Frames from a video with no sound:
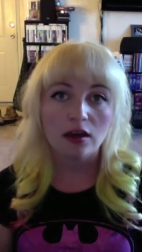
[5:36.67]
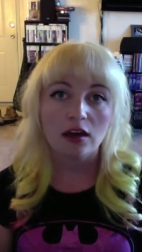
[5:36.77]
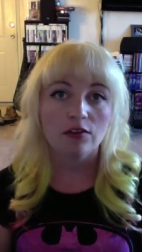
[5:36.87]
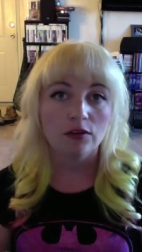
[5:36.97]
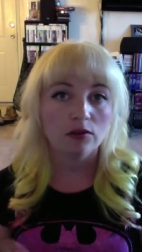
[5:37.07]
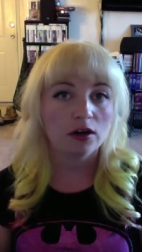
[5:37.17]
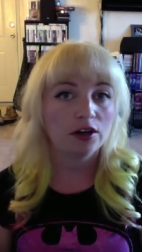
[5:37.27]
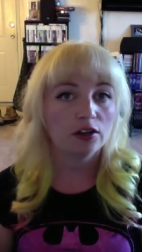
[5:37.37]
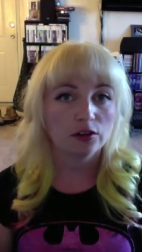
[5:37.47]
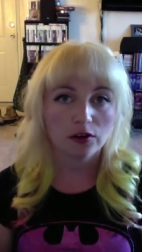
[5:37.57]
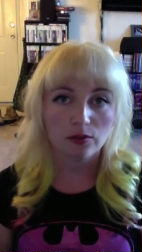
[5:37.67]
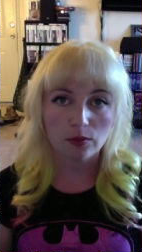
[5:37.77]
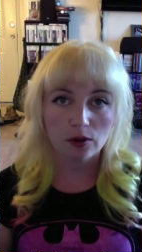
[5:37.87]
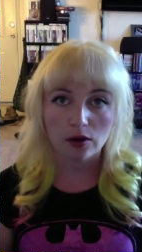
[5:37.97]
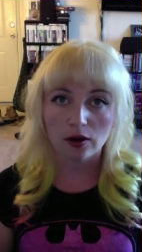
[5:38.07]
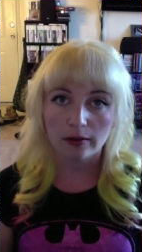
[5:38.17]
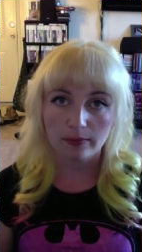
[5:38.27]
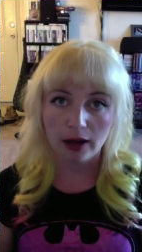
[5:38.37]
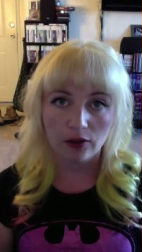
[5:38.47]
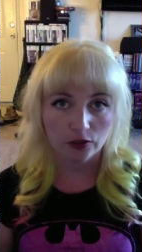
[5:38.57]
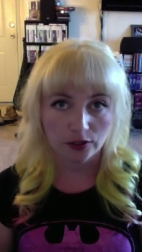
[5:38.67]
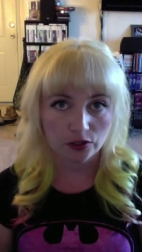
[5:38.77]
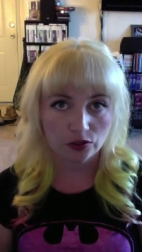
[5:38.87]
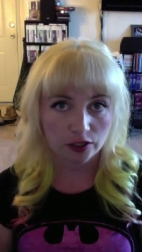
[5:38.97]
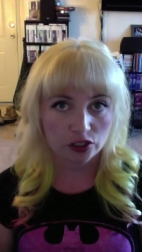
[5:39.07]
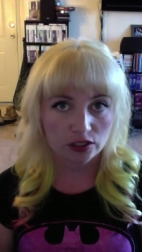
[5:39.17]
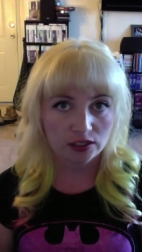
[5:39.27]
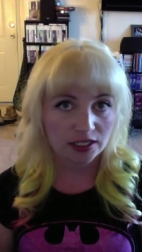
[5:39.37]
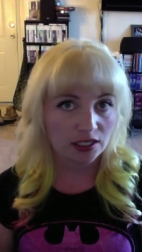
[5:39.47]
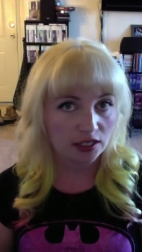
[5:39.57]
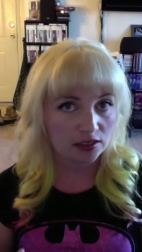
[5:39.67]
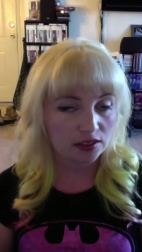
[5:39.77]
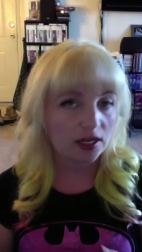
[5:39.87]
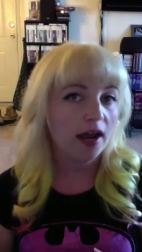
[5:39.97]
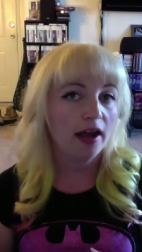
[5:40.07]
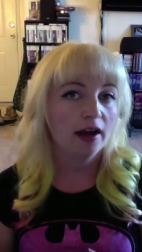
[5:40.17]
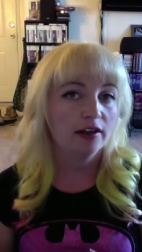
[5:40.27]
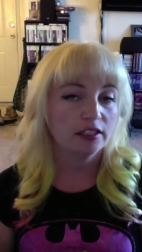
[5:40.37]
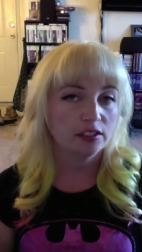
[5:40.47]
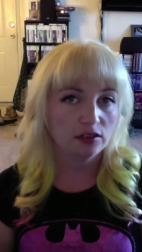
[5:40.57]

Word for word: If you want to learn more about your construction techniques and